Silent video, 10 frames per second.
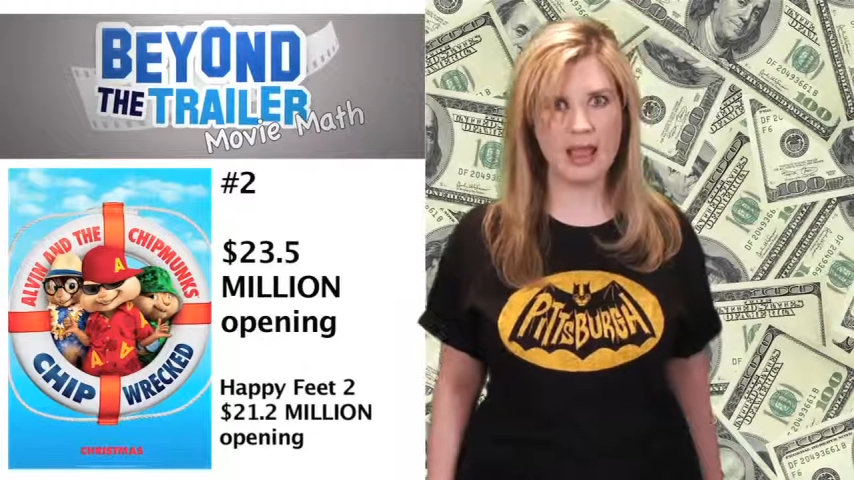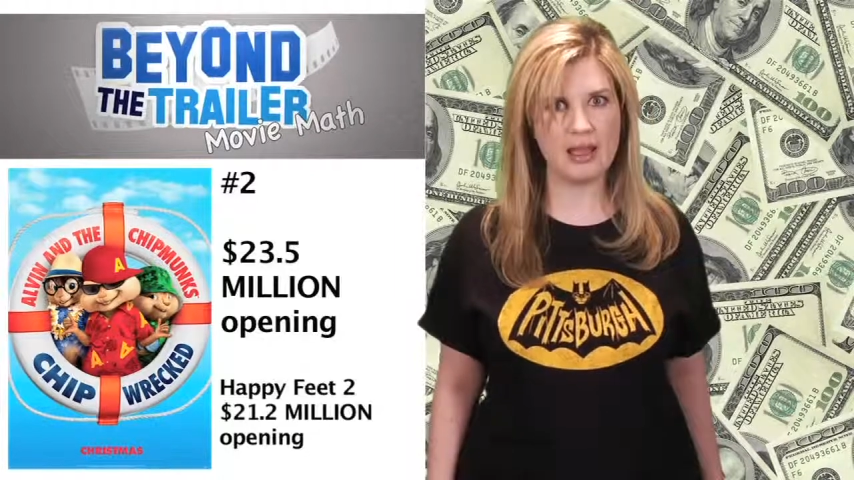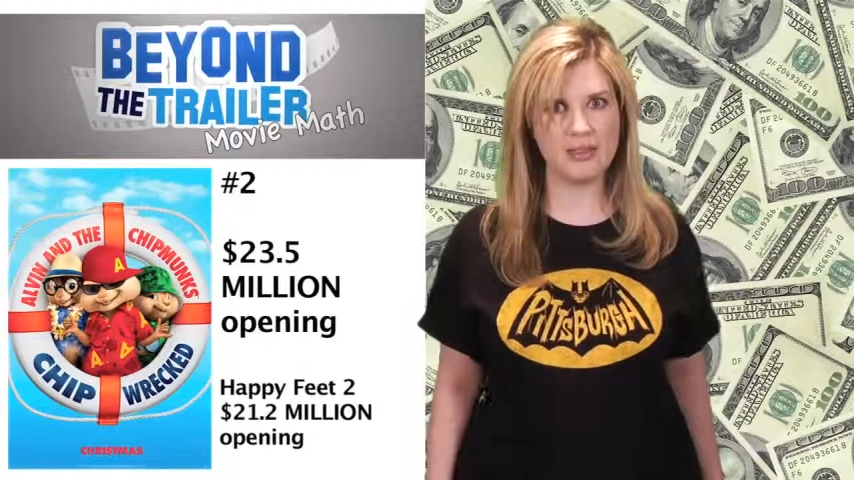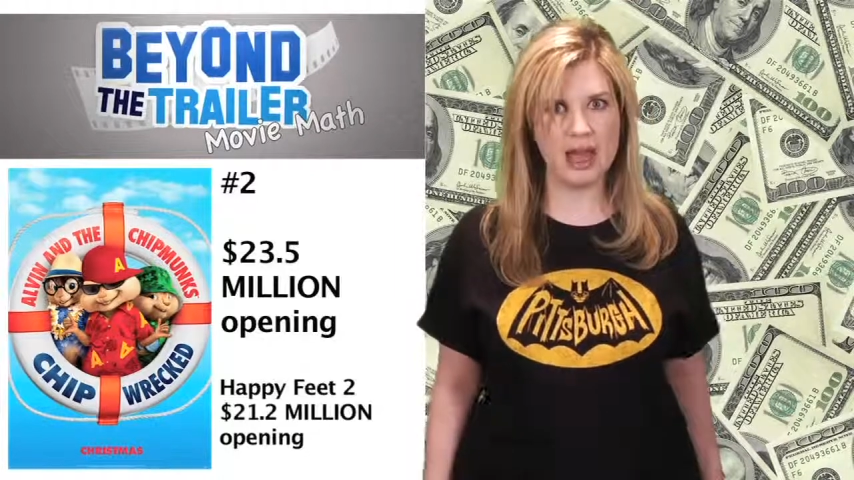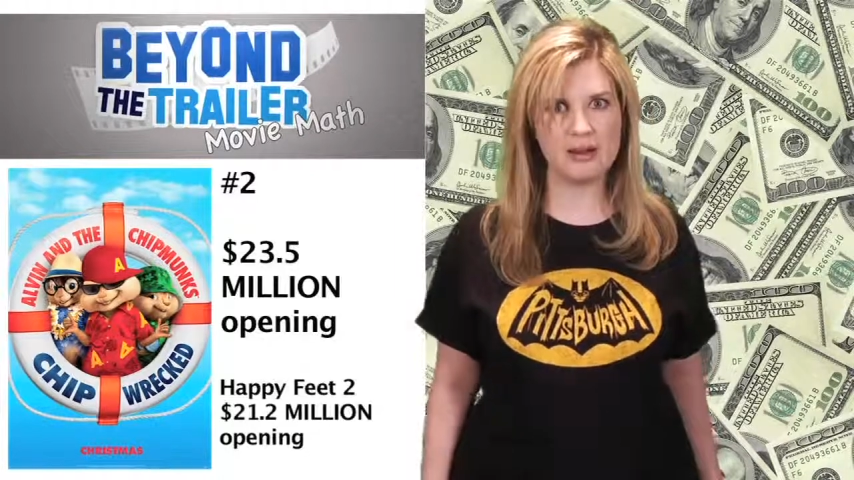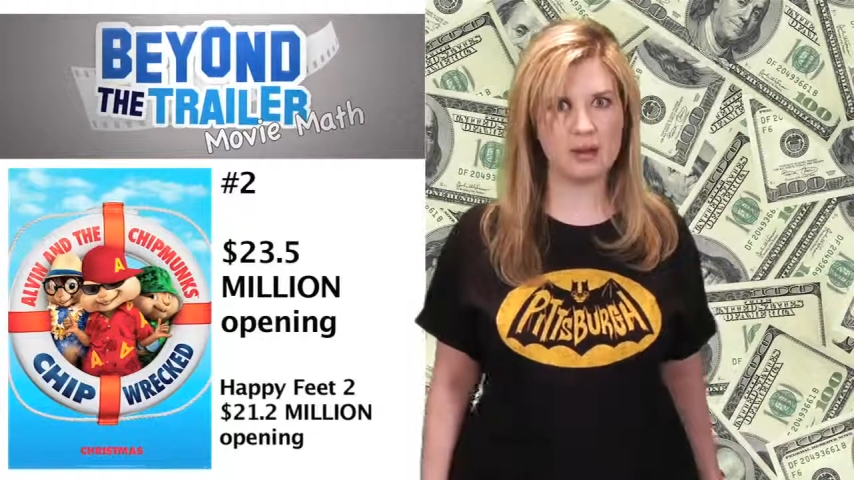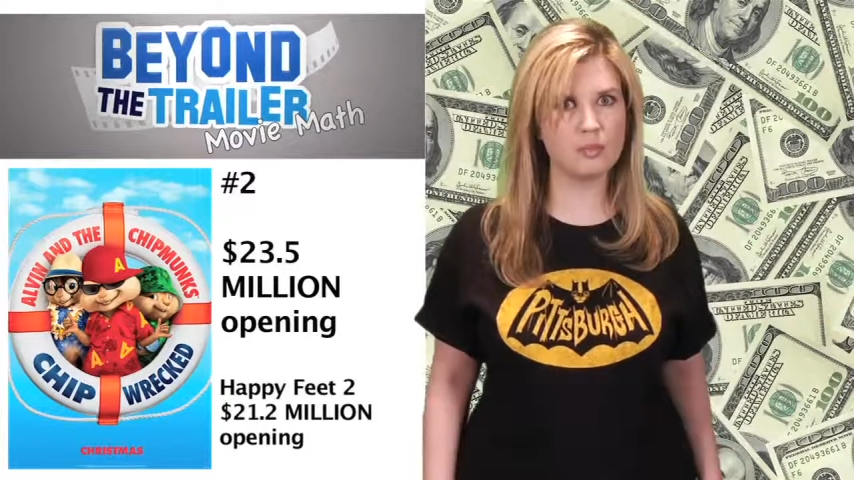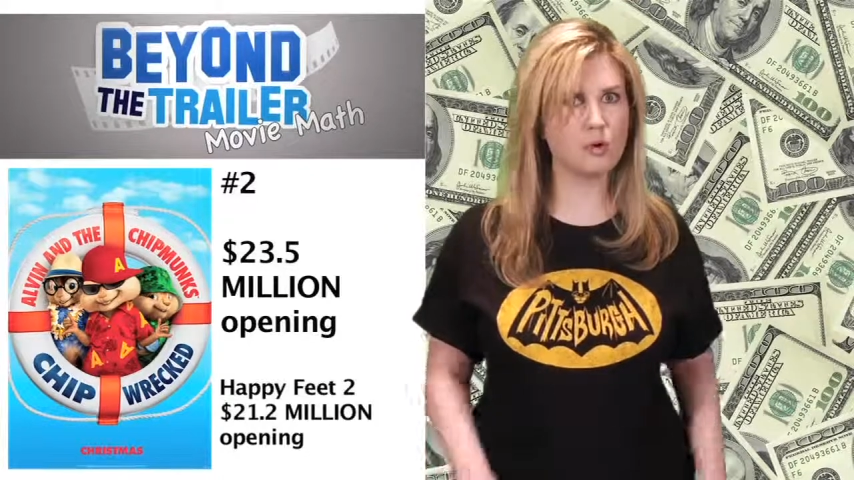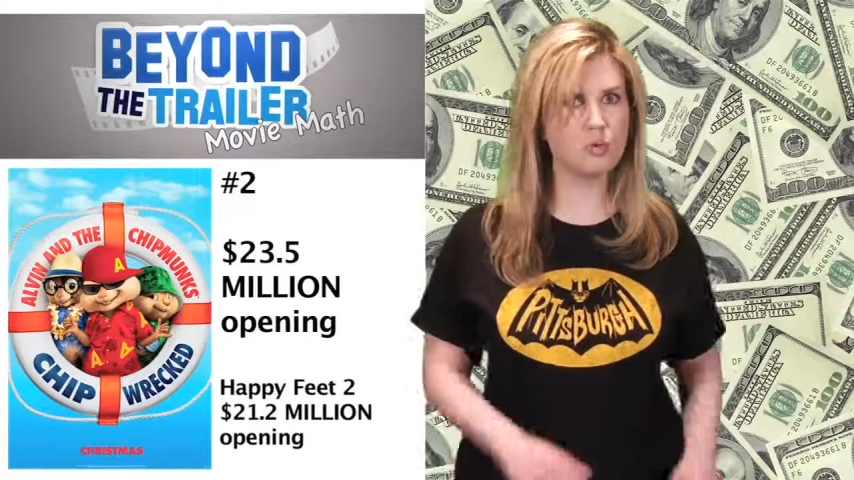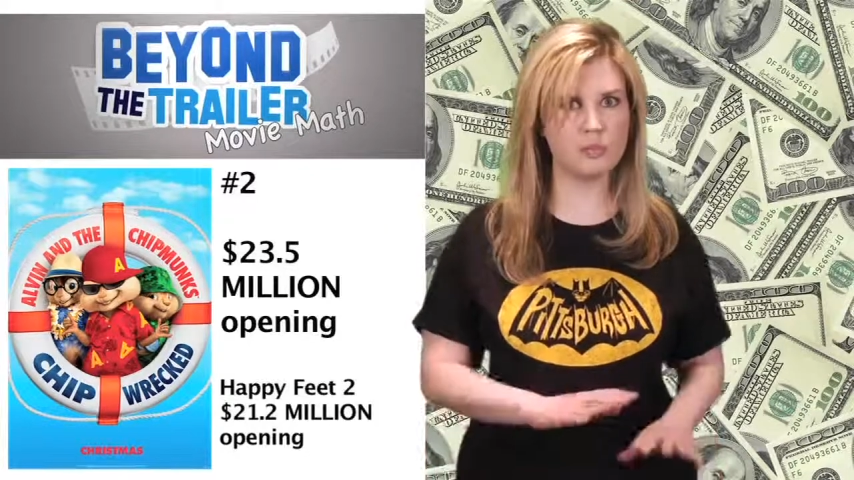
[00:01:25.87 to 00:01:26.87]
And that
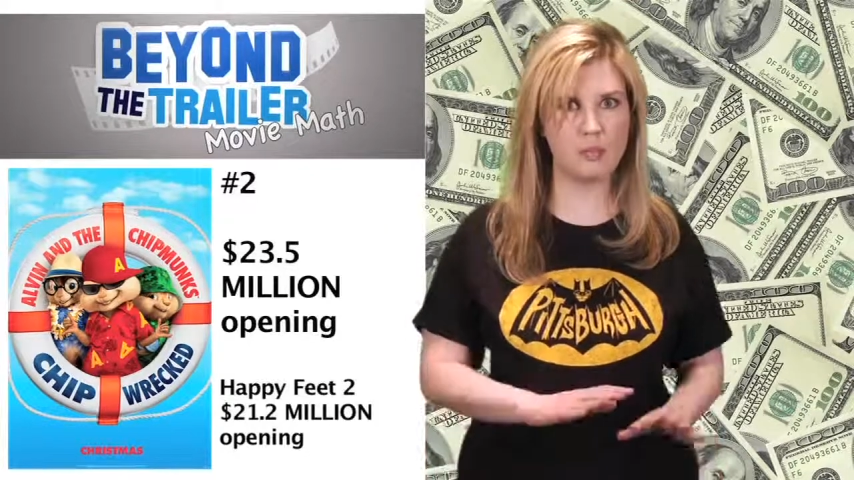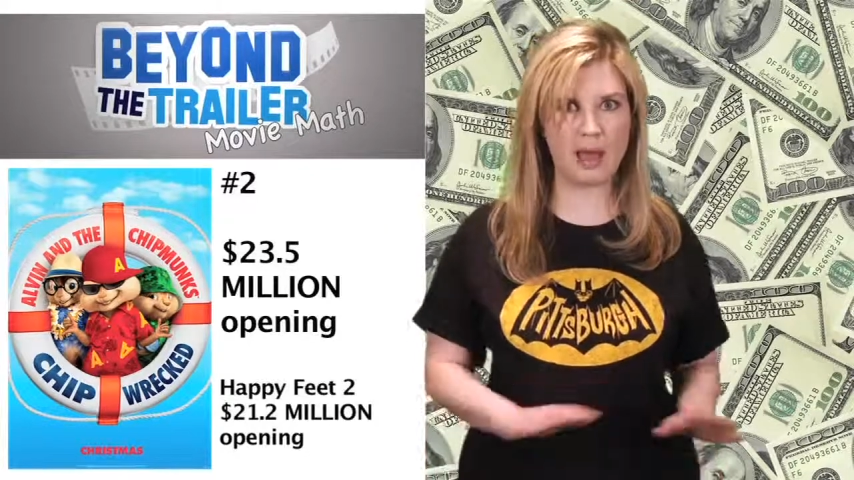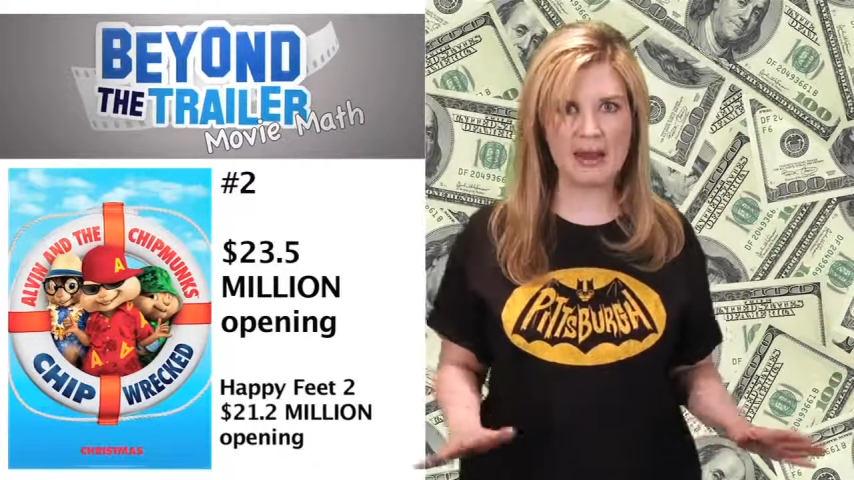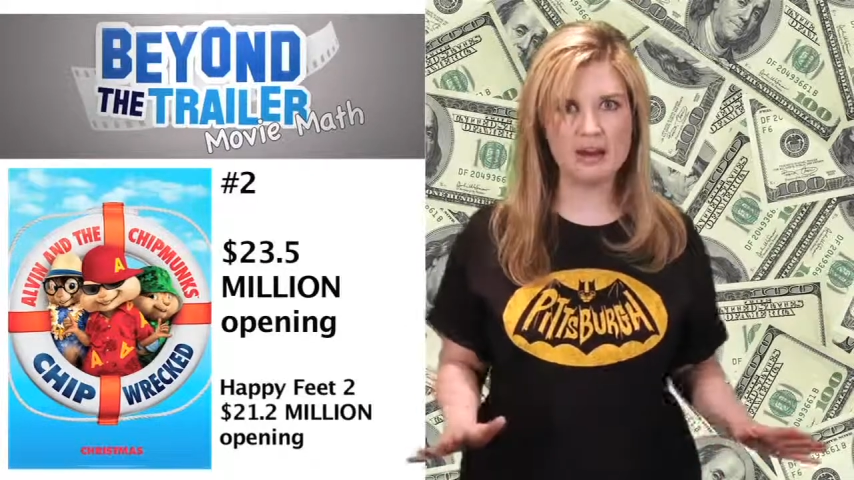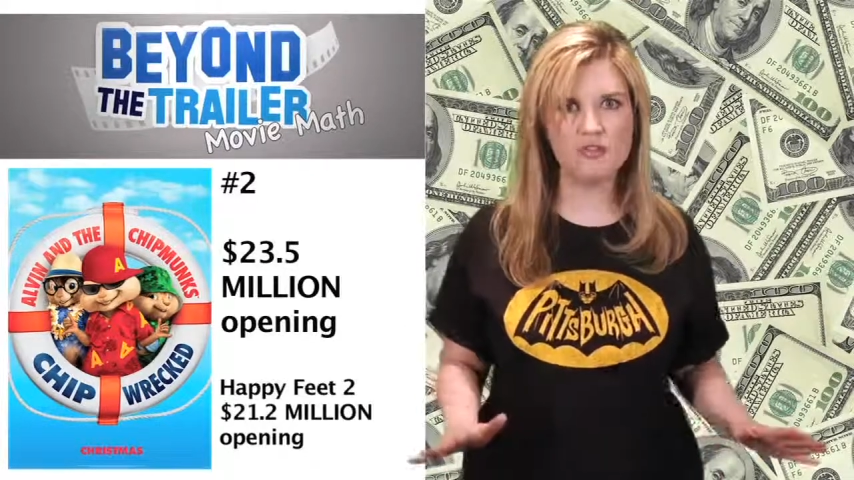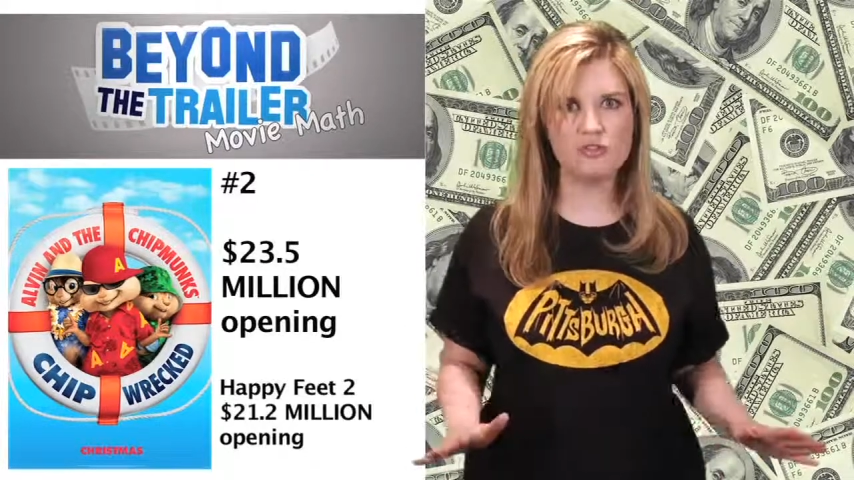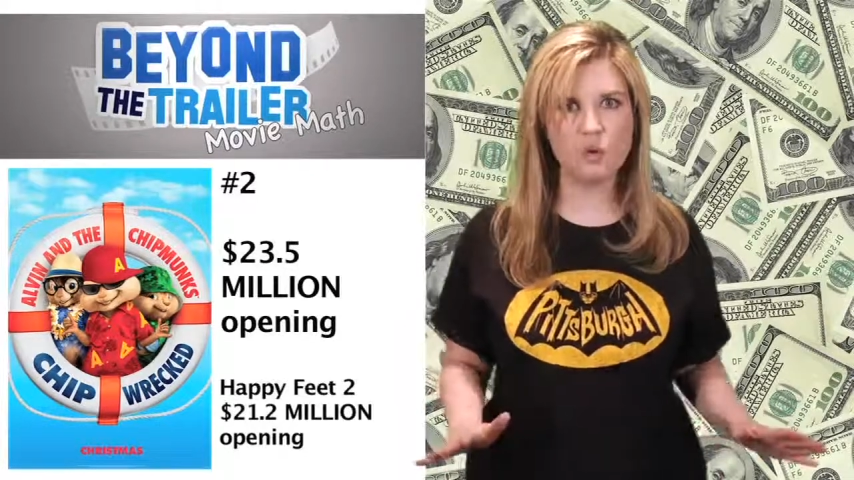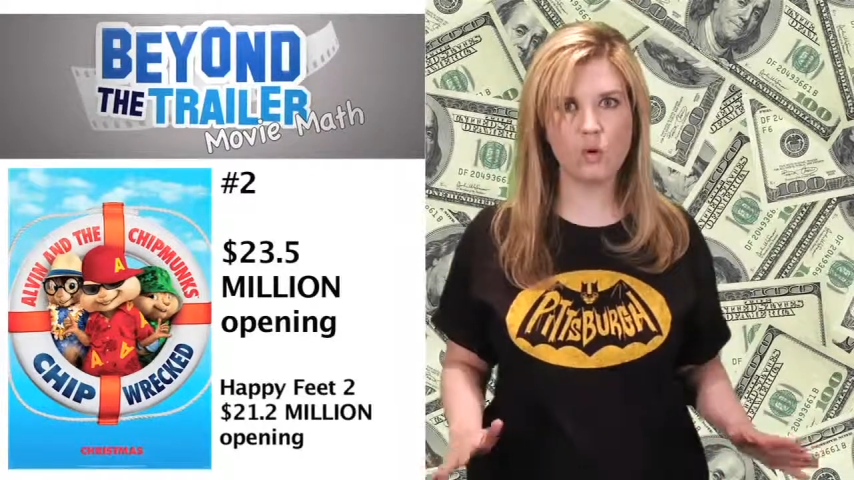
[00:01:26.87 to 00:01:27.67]
number was bad enough to